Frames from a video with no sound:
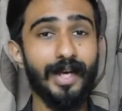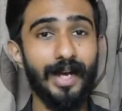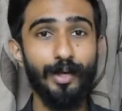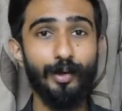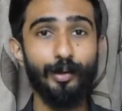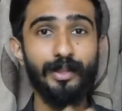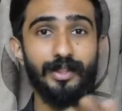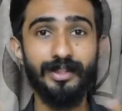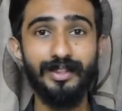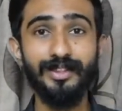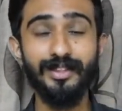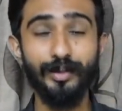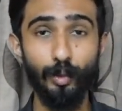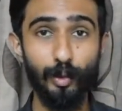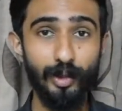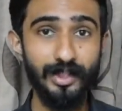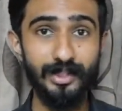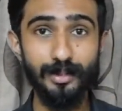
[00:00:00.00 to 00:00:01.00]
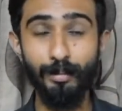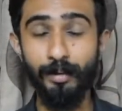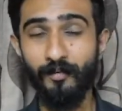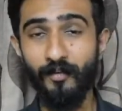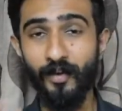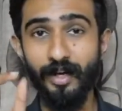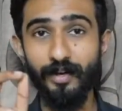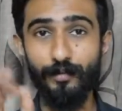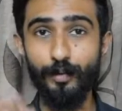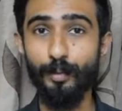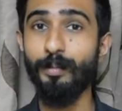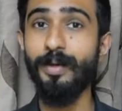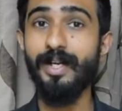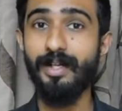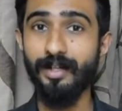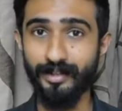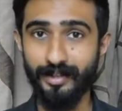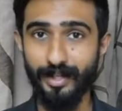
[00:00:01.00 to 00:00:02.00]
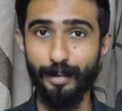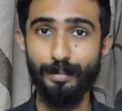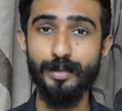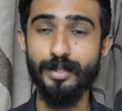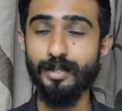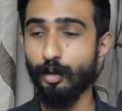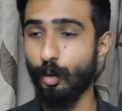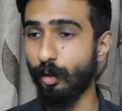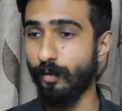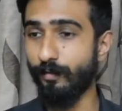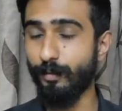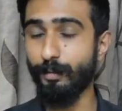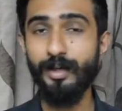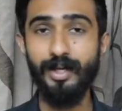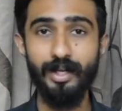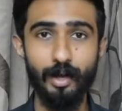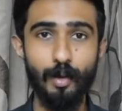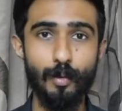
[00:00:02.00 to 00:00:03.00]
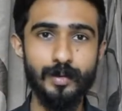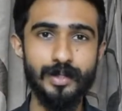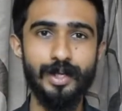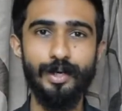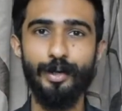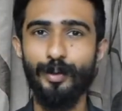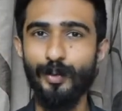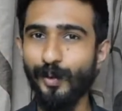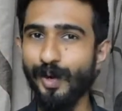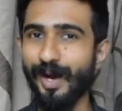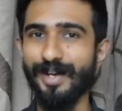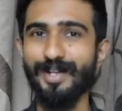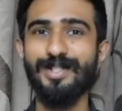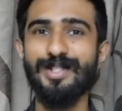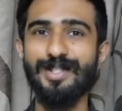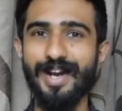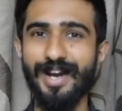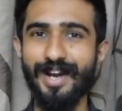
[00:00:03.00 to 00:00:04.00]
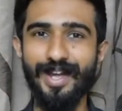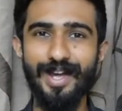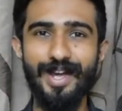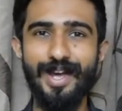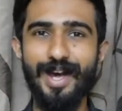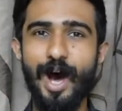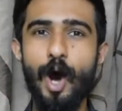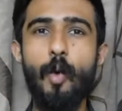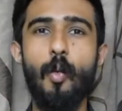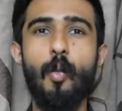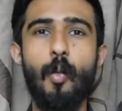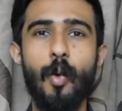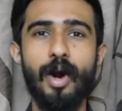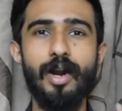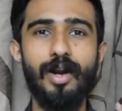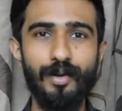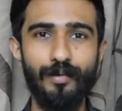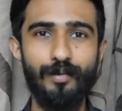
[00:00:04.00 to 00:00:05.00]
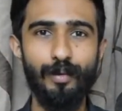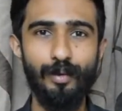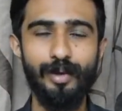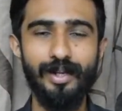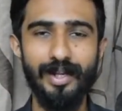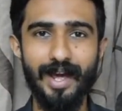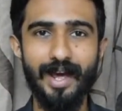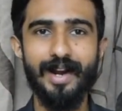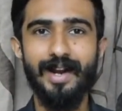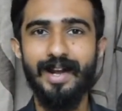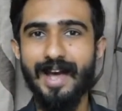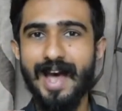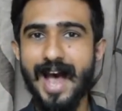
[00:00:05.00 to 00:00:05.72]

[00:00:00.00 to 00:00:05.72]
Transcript: I know this is overly simplified. If you meet a therapist or if you meet a counselor, you will understand how wonderful they are.